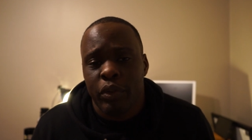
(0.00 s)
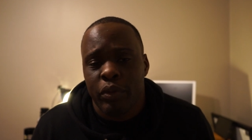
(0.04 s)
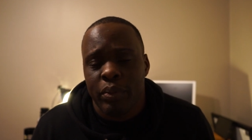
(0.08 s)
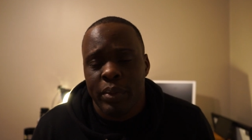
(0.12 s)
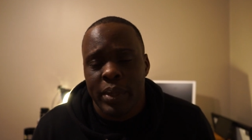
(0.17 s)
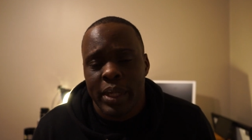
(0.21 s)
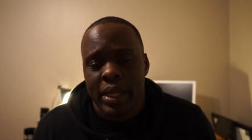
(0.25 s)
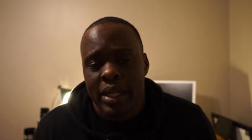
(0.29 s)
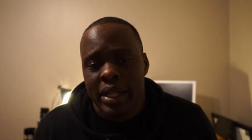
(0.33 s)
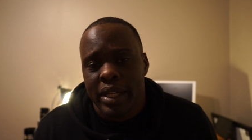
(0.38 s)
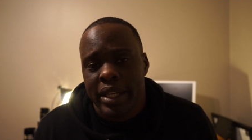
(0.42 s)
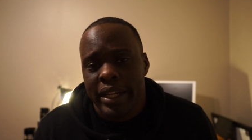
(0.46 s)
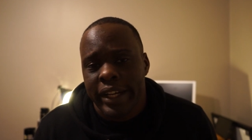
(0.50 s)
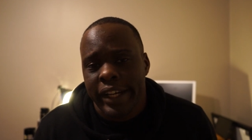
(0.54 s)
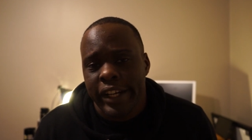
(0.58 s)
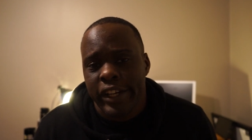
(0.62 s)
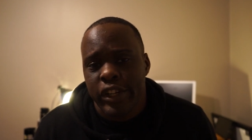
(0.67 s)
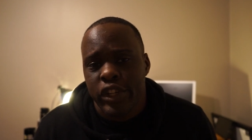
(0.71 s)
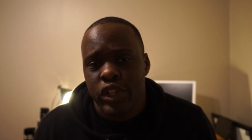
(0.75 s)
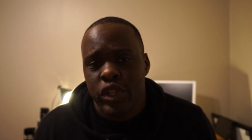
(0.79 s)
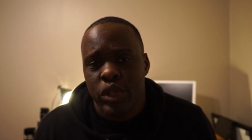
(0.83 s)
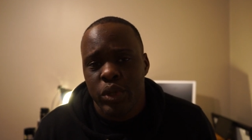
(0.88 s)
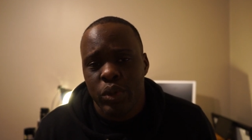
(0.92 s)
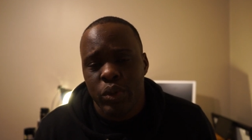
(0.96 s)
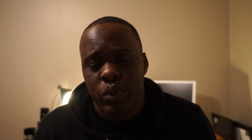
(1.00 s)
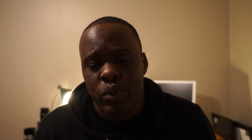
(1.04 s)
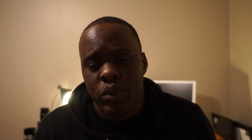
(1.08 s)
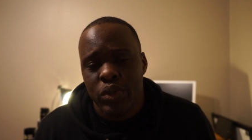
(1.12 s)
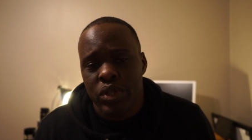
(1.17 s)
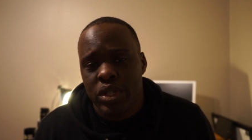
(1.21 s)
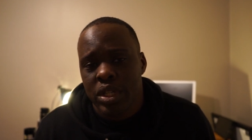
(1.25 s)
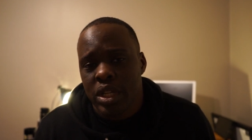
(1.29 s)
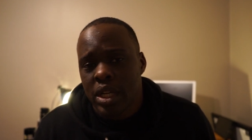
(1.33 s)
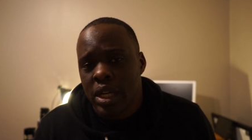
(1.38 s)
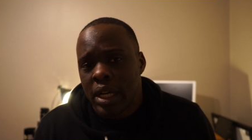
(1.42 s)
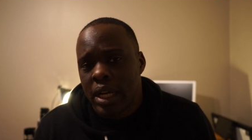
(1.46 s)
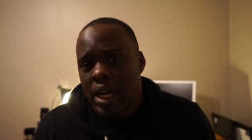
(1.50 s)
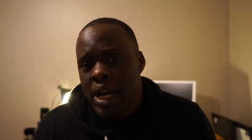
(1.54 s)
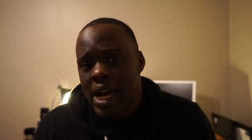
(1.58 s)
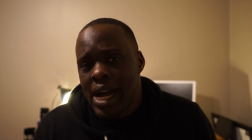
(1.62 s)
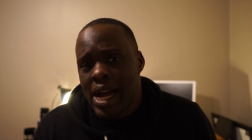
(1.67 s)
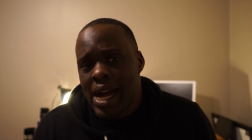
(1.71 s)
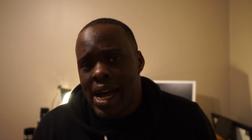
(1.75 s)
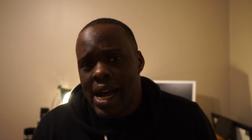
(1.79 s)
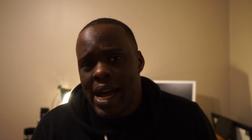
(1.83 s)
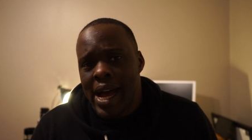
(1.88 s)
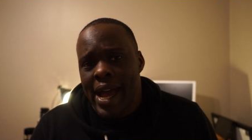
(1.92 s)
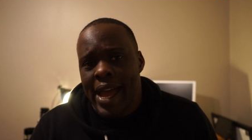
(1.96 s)
Movement uh, shoes.
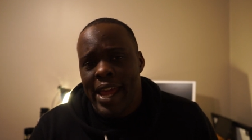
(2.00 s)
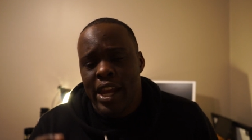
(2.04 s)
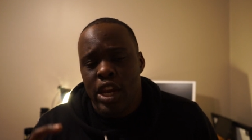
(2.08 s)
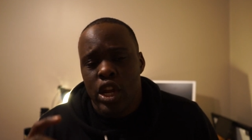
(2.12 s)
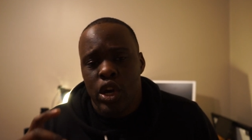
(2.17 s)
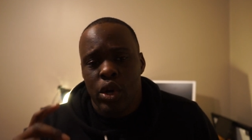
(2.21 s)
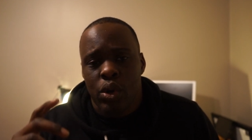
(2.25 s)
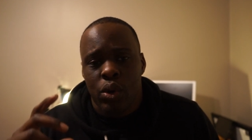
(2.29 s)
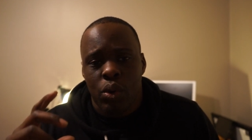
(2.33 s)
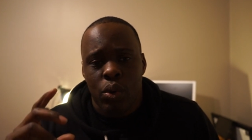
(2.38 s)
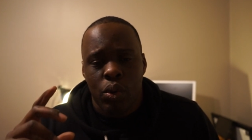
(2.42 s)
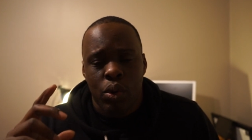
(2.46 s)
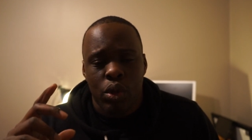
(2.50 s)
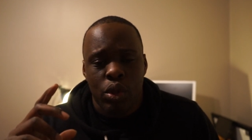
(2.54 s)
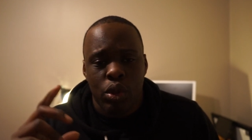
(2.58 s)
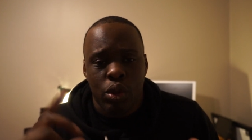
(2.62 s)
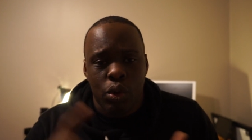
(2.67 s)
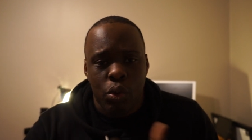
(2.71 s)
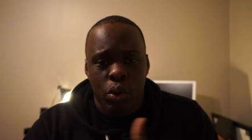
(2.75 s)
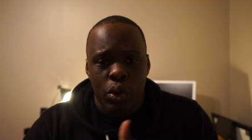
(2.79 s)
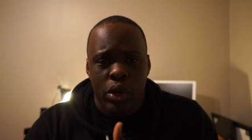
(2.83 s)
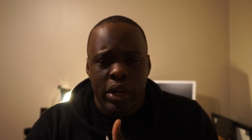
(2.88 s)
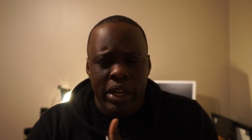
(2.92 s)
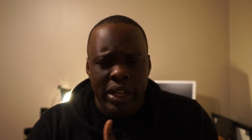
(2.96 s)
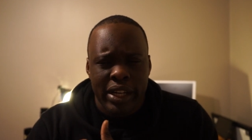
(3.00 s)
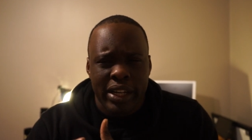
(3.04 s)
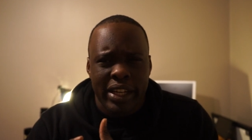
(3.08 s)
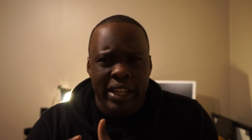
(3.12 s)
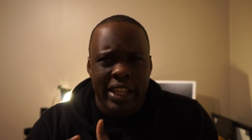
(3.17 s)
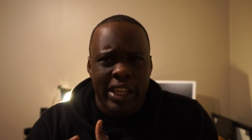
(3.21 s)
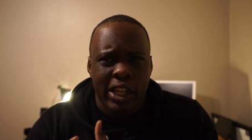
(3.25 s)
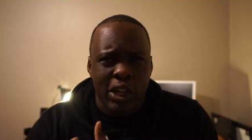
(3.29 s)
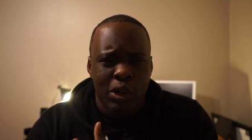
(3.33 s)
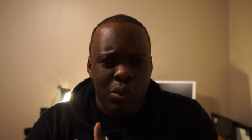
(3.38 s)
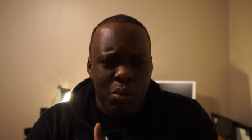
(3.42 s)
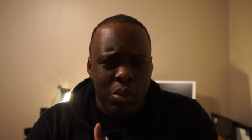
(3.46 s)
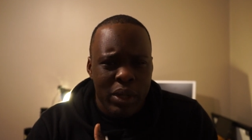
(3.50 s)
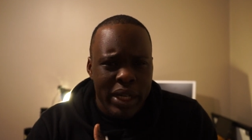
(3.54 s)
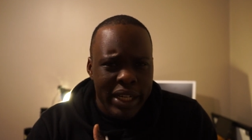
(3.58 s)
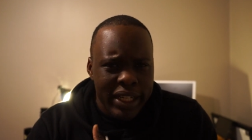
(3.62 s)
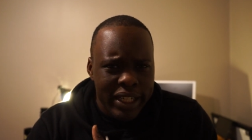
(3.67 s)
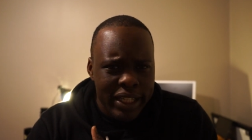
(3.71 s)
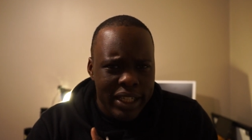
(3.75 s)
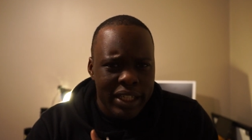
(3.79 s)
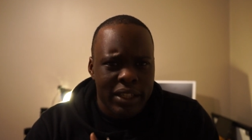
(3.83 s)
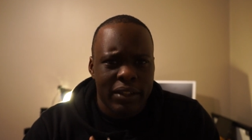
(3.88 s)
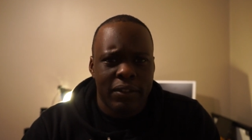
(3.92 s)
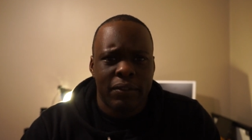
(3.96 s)
Uh, I know Lauren
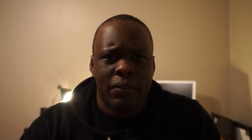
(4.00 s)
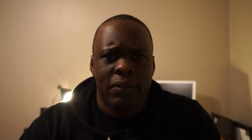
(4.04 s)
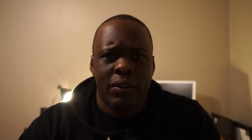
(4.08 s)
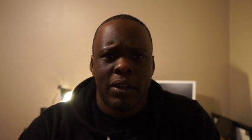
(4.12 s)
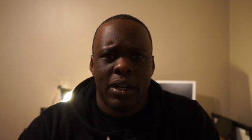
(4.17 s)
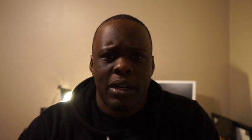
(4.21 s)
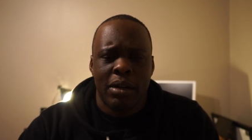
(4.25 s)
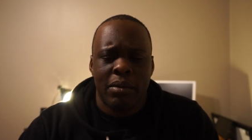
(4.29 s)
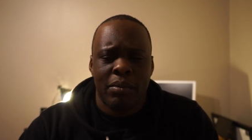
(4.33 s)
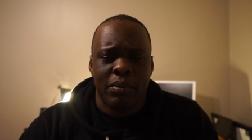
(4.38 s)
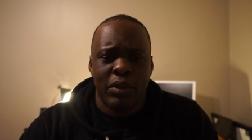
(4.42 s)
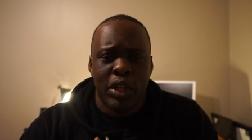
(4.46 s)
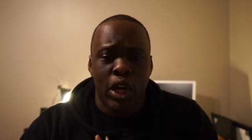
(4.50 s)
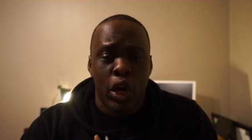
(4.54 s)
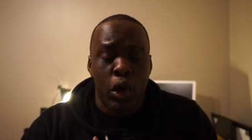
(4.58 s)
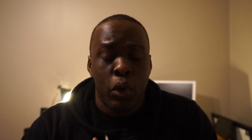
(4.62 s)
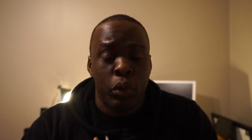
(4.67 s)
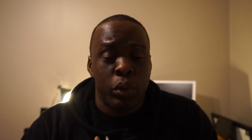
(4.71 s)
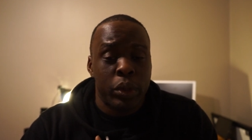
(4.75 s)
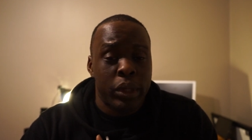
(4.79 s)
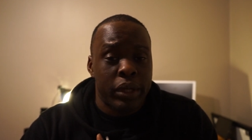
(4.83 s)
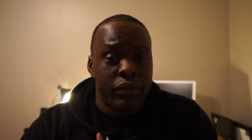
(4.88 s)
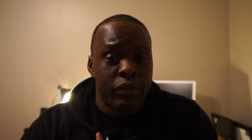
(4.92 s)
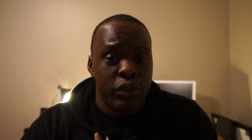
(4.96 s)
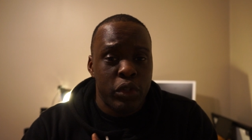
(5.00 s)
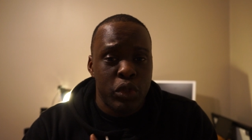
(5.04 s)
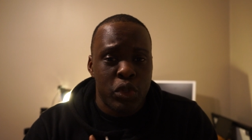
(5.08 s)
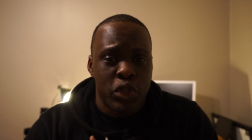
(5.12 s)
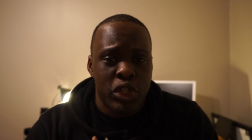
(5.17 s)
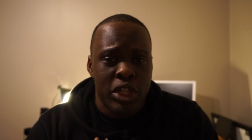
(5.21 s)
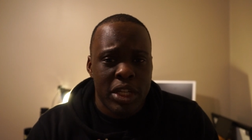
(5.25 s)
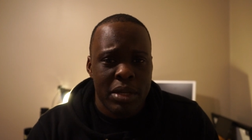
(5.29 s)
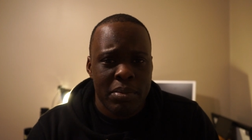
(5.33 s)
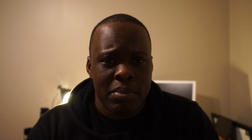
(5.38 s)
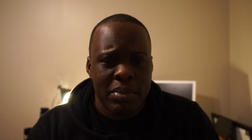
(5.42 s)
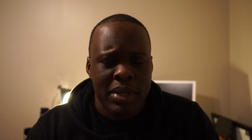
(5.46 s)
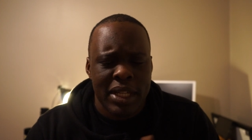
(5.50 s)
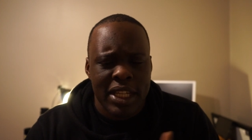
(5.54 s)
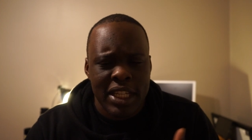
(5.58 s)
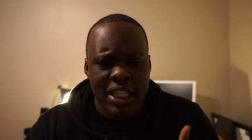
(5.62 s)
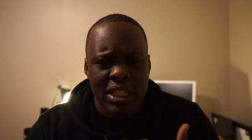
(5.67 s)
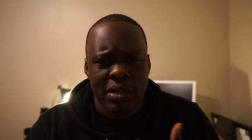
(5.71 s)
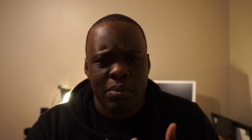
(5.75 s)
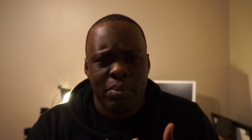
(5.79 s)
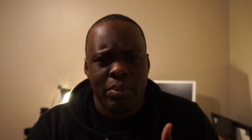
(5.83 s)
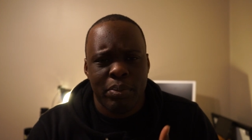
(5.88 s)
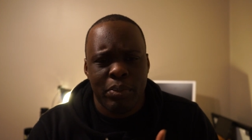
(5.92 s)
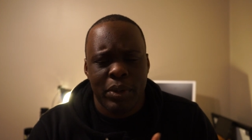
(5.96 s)
Gilbrick, from the owner of Deuce Gym.
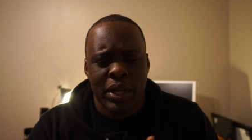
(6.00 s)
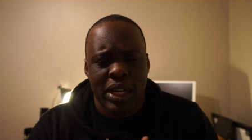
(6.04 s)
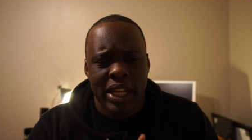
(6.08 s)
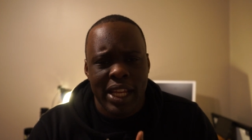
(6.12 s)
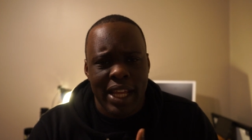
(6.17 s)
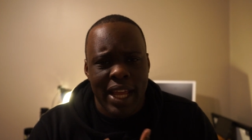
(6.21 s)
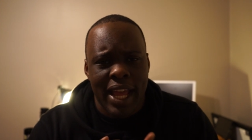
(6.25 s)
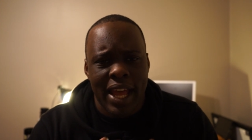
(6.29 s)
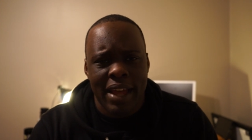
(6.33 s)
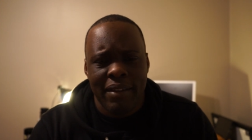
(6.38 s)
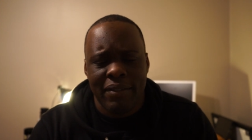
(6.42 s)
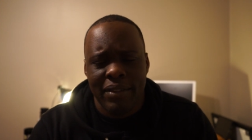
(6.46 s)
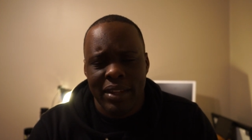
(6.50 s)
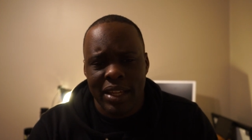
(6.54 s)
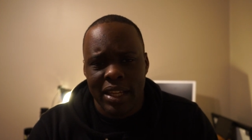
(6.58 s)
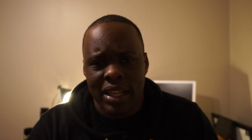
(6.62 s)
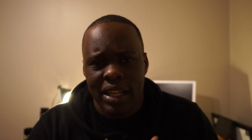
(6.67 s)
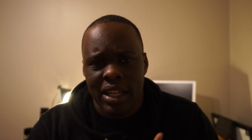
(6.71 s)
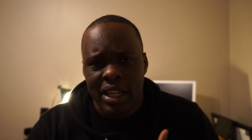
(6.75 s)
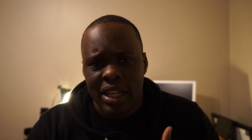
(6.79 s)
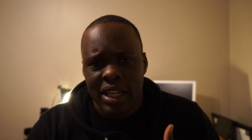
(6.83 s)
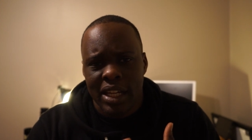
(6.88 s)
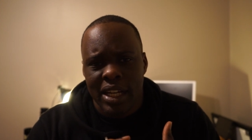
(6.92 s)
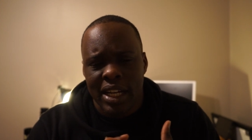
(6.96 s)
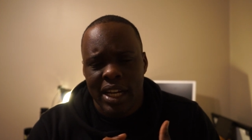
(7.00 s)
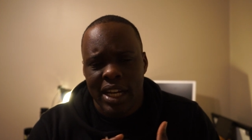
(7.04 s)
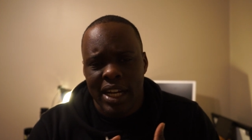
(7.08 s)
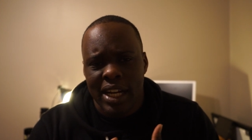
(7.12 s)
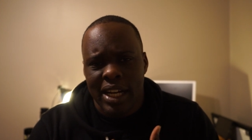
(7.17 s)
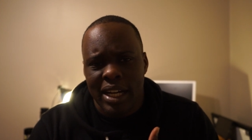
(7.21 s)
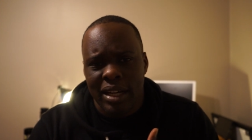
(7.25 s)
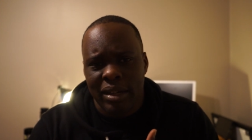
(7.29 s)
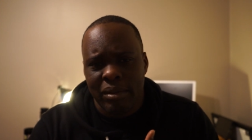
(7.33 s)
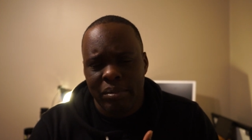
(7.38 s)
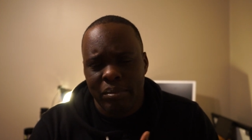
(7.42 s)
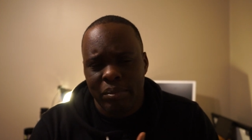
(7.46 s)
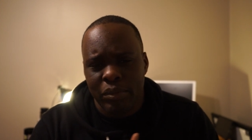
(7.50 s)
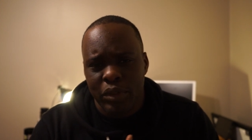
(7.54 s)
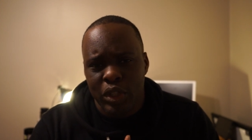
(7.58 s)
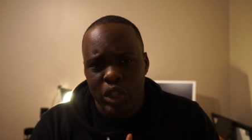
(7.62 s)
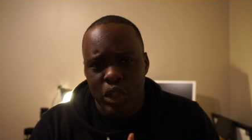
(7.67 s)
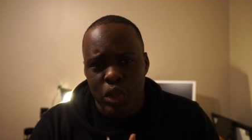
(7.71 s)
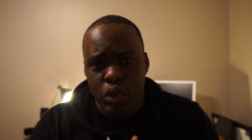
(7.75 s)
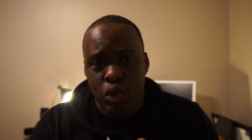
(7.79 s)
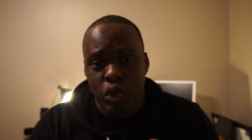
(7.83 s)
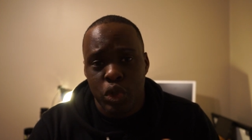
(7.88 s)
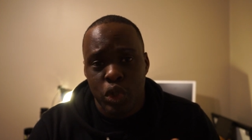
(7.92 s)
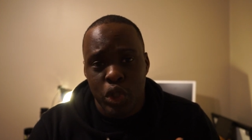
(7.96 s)
He's a pretty heavy um,
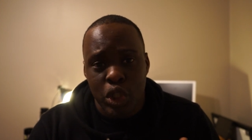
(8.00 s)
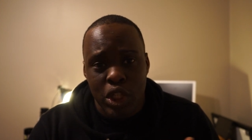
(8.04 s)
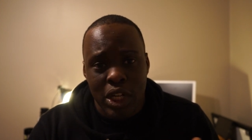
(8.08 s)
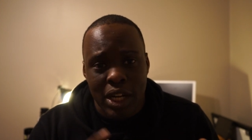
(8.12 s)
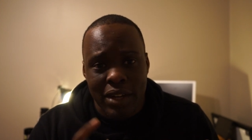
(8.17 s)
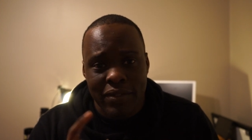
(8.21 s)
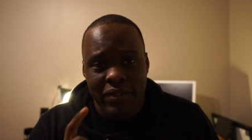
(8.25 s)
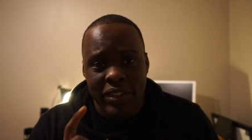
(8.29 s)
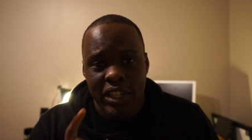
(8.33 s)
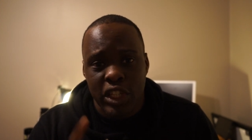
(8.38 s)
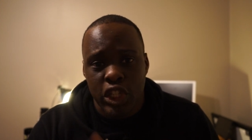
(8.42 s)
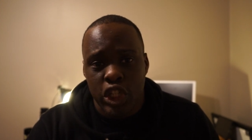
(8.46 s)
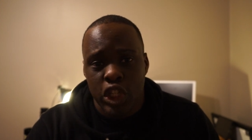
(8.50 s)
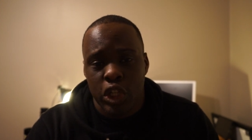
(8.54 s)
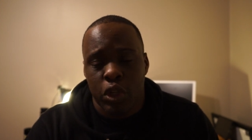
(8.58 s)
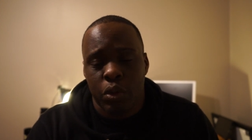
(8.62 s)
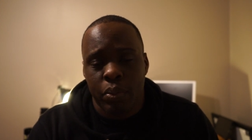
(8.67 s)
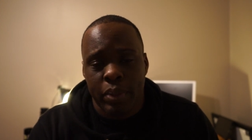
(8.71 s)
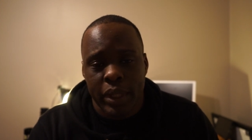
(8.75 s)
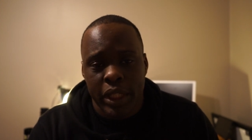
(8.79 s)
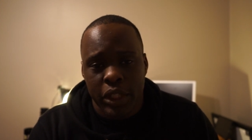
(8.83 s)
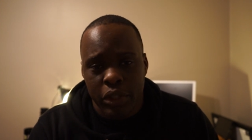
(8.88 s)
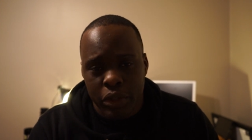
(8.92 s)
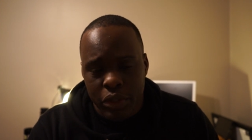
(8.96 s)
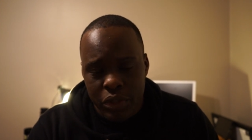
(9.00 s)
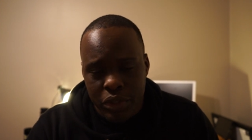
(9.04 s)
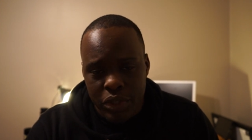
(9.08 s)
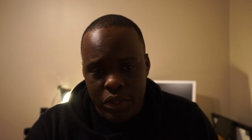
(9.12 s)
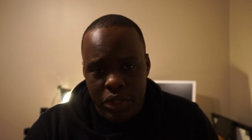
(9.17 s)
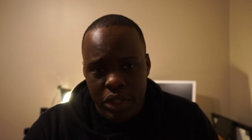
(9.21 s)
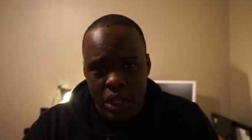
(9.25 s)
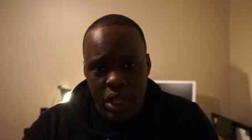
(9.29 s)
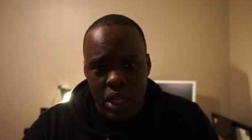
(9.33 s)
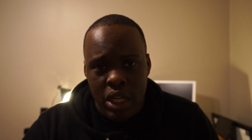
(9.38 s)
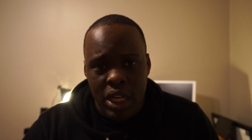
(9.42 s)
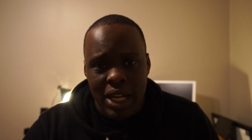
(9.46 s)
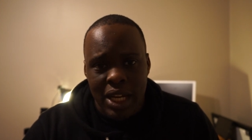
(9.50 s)
user of the Chill Pills.